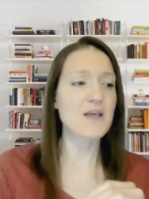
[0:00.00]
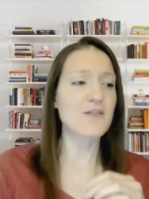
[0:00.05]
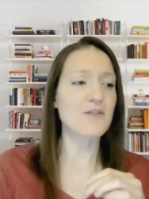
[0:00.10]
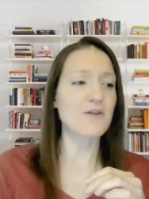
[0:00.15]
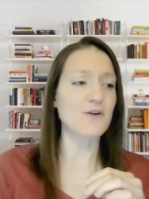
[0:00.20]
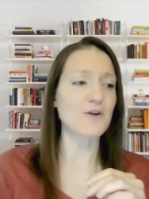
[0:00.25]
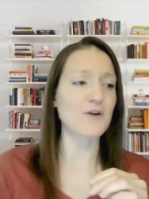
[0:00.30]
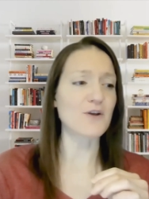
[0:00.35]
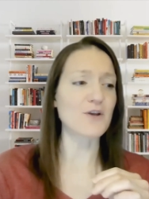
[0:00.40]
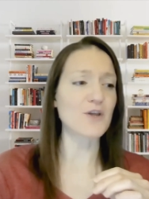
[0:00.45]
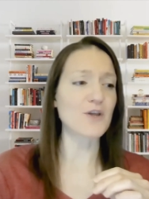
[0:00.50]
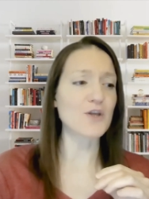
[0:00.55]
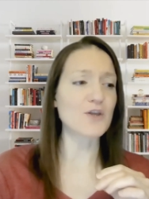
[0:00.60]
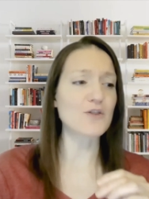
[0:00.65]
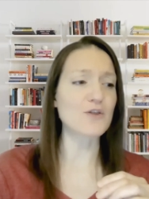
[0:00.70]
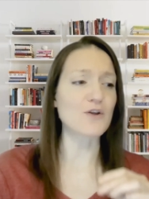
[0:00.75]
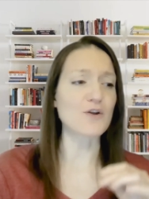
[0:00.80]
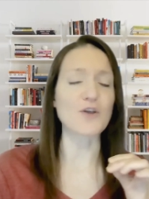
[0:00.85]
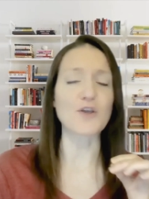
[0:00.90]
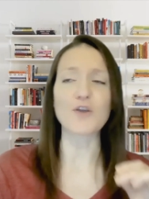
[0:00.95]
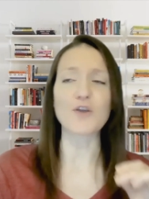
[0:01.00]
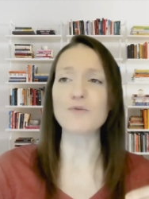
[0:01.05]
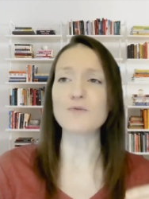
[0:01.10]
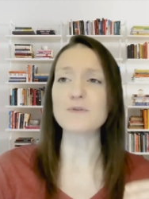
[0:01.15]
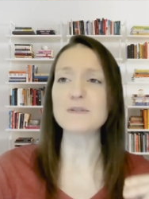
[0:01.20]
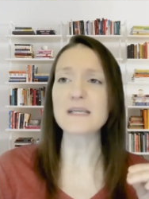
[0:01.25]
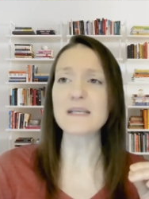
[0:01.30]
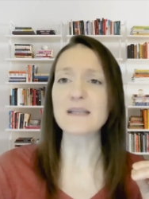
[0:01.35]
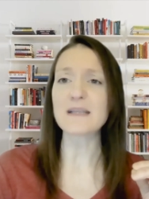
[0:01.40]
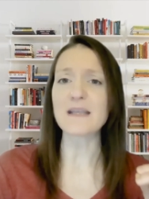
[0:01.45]
They're they're
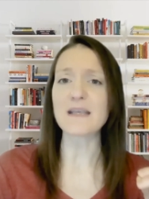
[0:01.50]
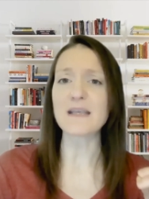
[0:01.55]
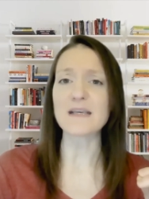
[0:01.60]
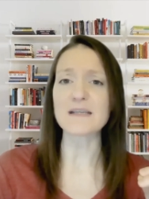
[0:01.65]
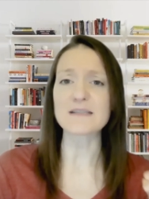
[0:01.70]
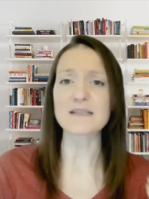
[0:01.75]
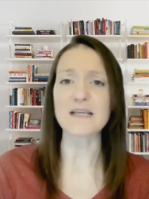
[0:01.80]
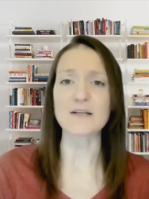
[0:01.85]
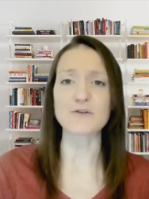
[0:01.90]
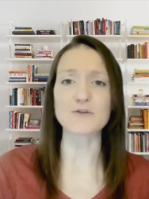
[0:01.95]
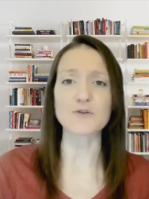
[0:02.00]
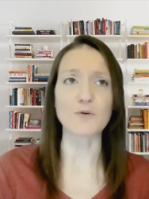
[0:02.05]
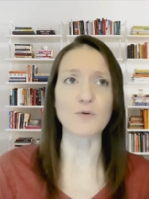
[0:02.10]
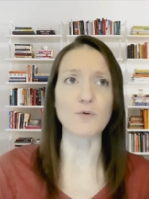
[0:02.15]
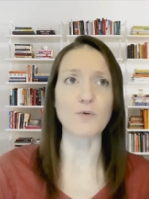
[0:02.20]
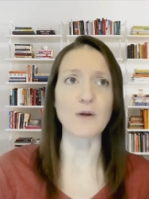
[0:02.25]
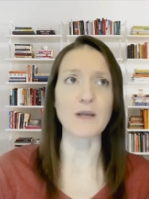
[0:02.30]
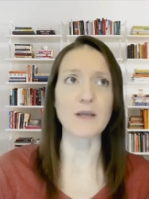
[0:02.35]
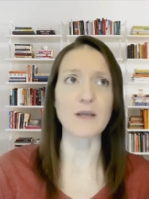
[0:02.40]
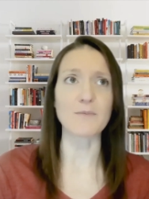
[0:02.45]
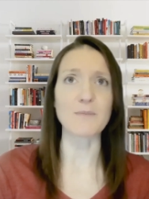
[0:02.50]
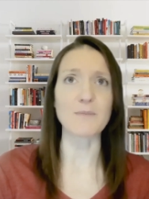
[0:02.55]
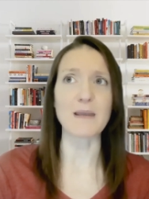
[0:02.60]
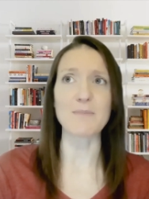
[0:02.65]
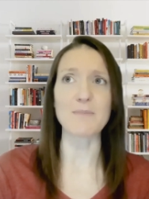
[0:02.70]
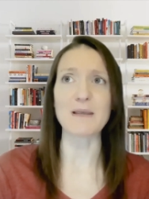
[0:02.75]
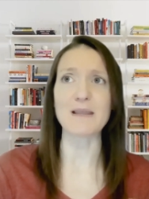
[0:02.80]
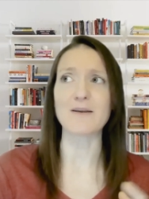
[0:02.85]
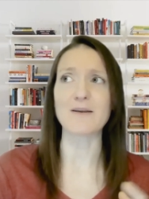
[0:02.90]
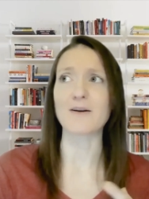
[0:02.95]
using the essential oil.
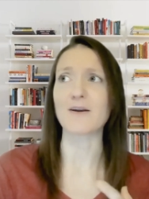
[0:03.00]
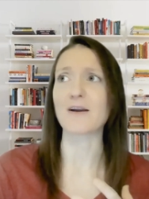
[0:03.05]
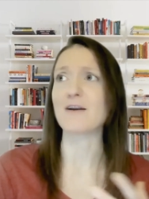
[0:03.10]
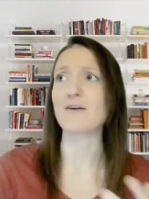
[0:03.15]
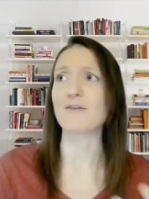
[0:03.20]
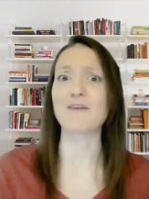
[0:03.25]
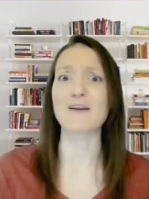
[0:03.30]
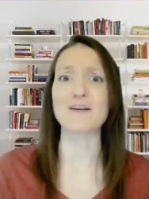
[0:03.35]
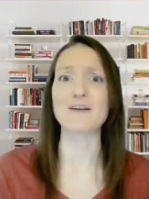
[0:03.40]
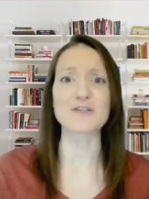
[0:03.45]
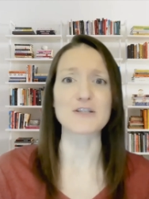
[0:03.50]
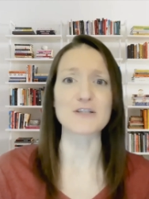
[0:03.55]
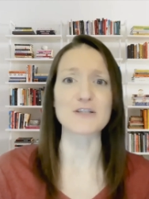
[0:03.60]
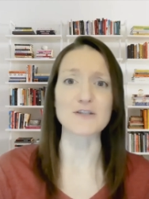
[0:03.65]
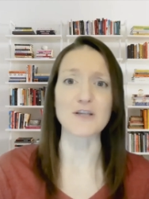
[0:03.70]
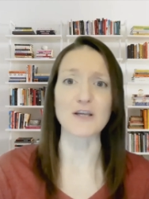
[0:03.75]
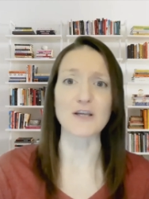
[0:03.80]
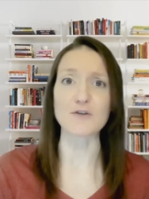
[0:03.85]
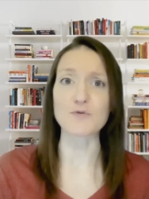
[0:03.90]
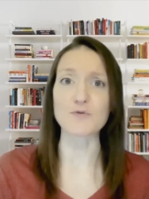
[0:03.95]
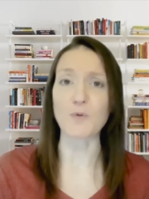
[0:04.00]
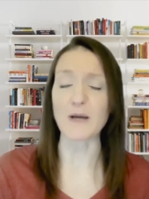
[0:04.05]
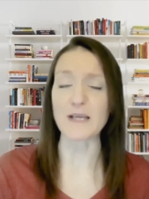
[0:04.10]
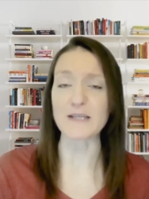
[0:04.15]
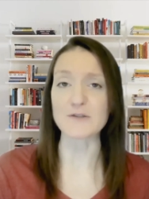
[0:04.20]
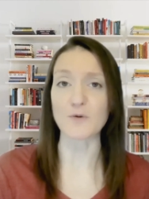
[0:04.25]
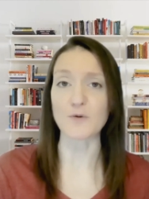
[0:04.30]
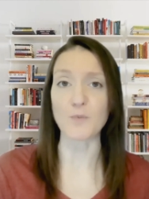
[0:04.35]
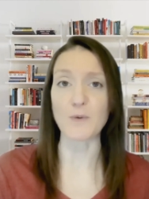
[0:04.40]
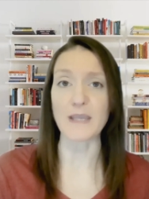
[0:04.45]
Maybe their intervention is like
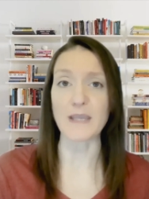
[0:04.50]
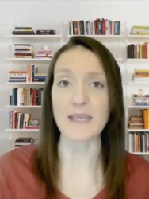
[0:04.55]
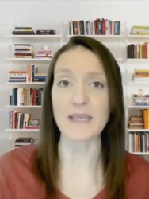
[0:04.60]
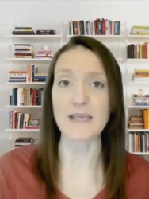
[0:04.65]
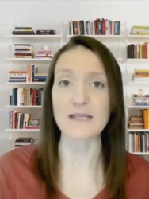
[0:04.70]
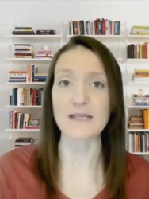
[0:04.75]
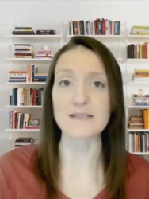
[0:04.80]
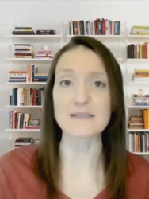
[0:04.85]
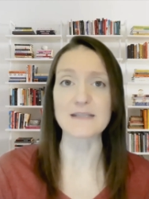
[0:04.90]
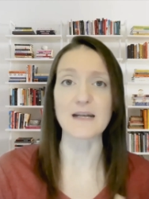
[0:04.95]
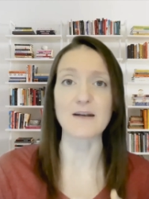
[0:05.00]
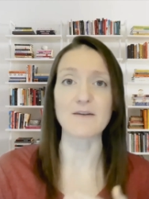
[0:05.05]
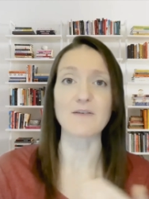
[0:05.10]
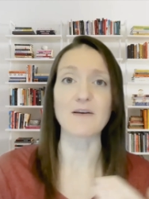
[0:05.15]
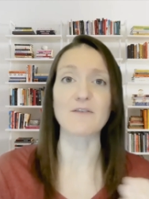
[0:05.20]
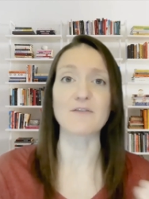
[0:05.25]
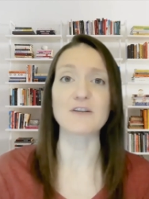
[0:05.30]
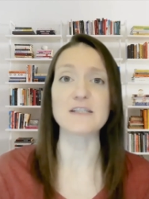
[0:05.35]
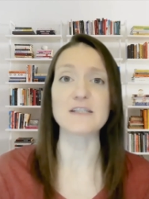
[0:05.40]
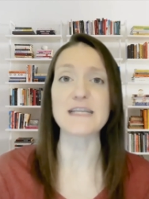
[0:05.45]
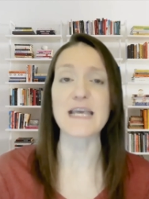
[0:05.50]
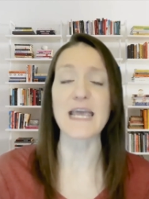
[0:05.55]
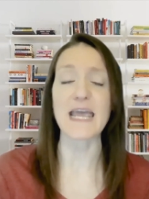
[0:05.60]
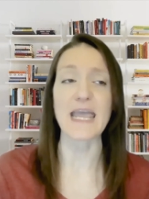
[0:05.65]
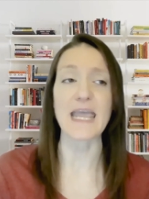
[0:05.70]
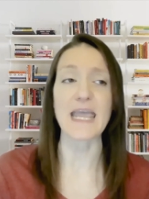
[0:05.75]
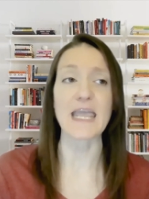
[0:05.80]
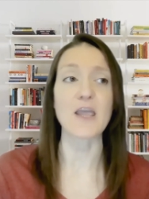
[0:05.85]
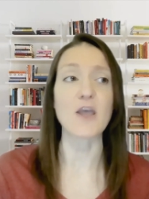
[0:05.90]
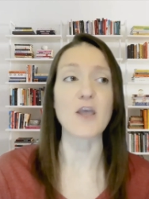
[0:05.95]
twice a week instead of every
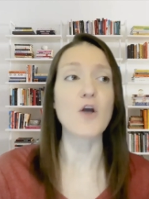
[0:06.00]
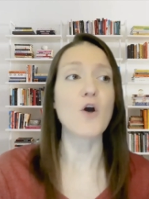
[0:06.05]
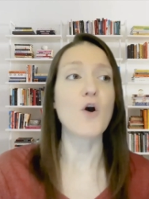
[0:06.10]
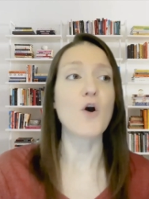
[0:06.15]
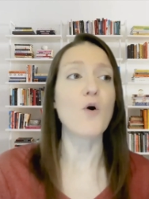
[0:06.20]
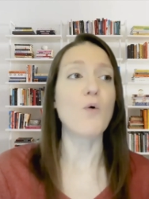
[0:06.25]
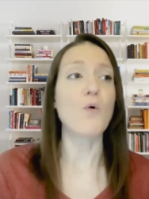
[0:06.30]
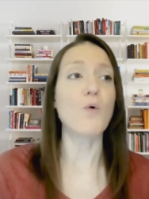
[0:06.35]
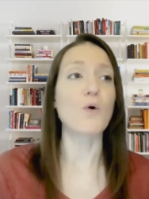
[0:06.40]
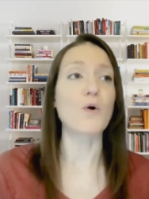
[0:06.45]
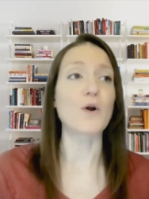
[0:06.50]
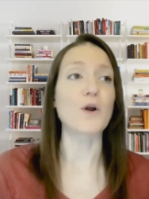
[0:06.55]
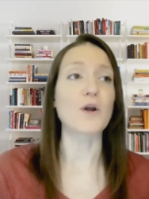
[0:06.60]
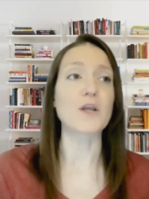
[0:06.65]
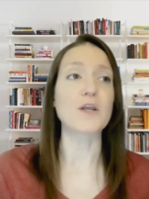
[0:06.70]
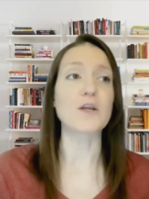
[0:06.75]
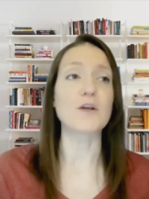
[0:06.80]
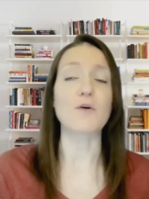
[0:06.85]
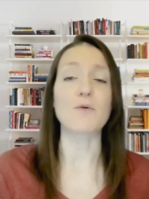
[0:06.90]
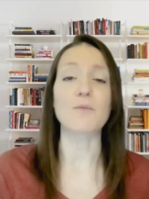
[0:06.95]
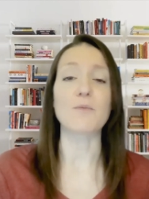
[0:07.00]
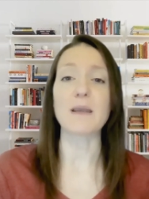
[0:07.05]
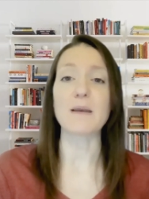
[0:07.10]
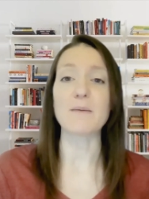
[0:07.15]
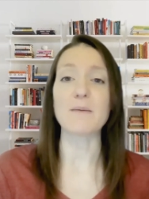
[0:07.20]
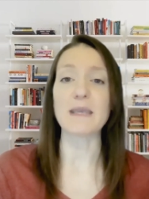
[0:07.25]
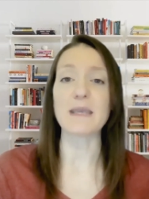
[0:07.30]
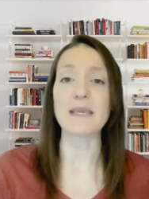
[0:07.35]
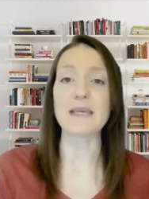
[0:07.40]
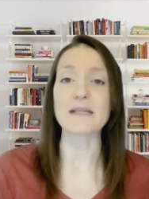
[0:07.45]
day. Or, you know,
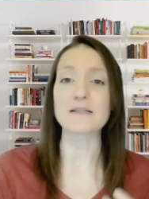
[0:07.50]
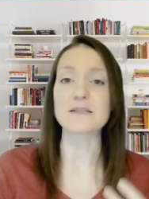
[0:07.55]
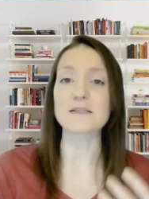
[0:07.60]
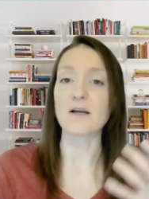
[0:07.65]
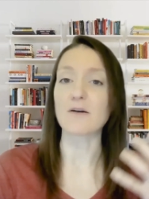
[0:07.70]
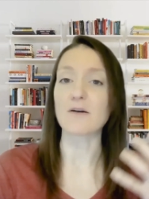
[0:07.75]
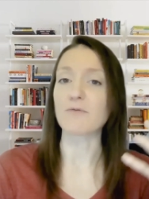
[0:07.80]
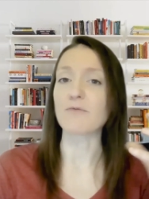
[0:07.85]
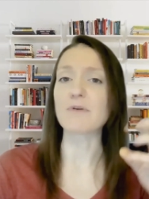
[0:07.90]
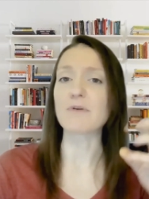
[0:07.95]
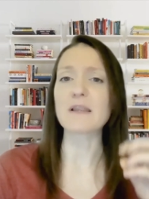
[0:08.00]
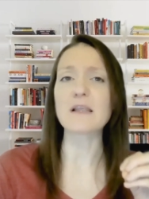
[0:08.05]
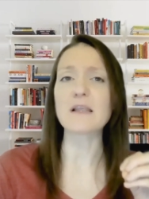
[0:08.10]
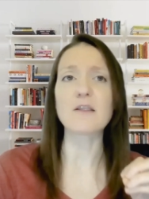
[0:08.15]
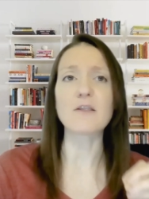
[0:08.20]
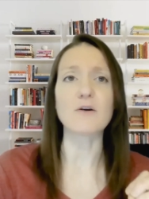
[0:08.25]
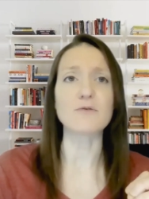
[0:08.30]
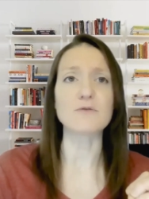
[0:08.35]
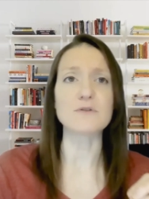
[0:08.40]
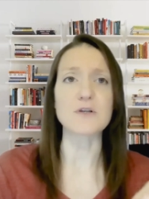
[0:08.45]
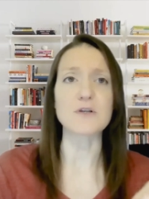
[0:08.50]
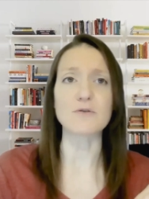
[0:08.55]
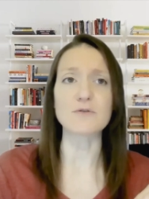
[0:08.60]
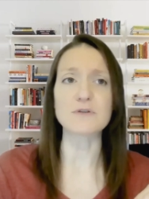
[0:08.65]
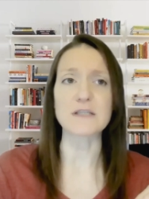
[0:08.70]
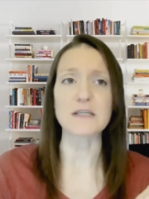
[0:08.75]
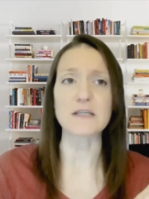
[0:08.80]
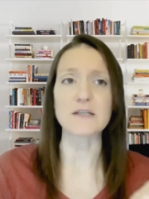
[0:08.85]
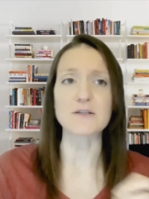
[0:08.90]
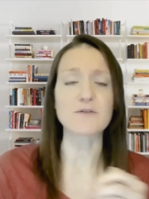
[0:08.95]
maybe it's a really low
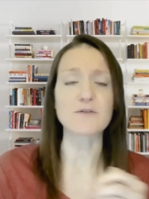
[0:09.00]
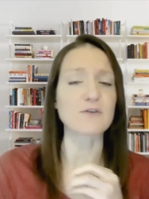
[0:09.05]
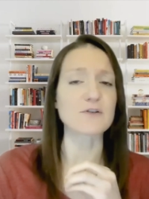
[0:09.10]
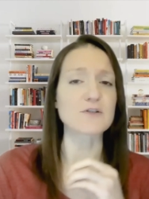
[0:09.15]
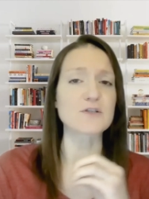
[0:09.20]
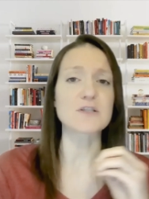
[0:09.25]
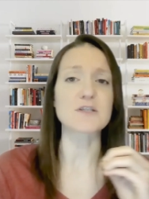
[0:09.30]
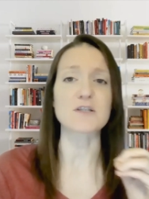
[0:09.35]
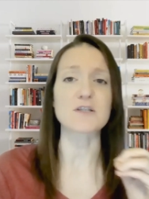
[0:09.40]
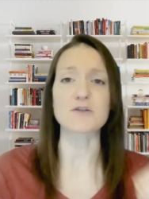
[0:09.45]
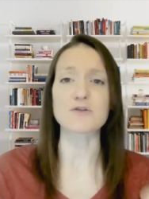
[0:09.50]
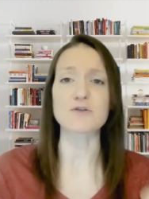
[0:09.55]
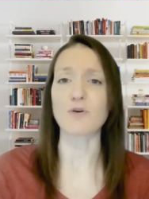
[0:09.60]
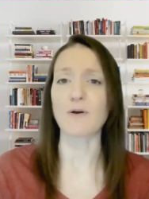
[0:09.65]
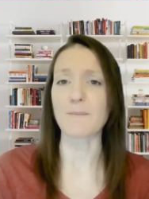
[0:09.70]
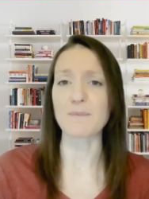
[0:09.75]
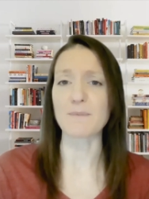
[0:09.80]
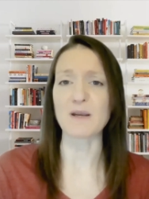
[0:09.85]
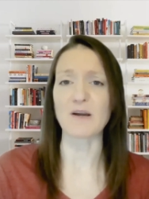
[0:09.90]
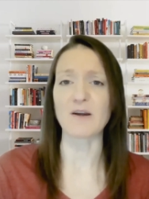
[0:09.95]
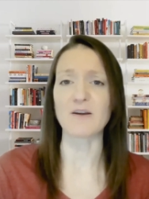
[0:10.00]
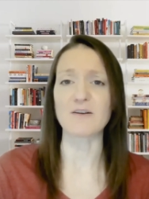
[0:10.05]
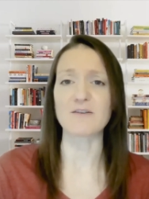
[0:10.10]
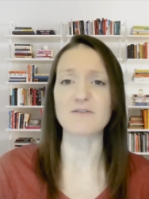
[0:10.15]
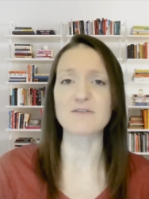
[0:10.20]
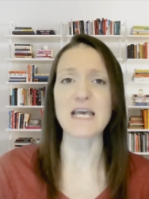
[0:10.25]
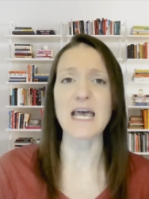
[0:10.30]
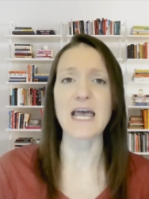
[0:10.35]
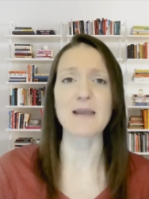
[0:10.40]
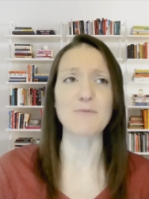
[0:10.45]
dosage for just a short period
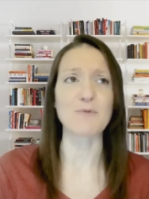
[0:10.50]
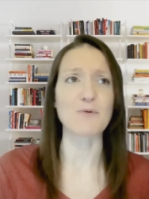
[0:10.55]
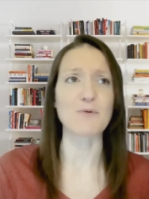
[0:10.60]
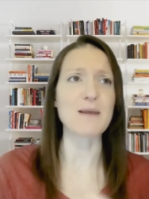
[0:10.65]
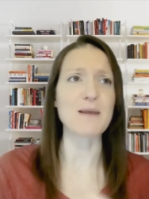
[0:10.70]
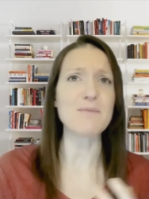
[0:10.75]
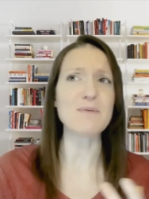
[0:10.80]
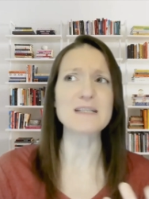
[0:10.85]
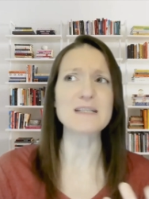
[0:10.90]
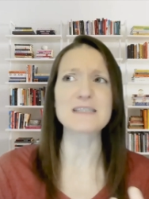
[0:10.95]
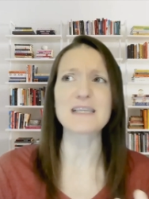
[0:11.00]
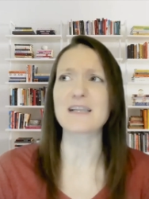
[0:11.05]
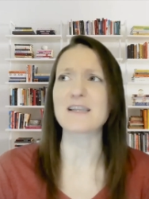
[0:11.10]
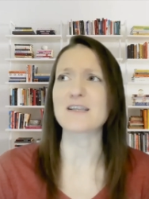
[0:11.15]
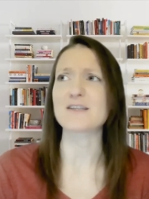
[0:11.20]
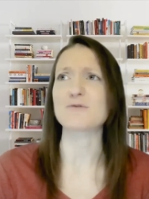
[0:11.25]
of time. Or maybe it's like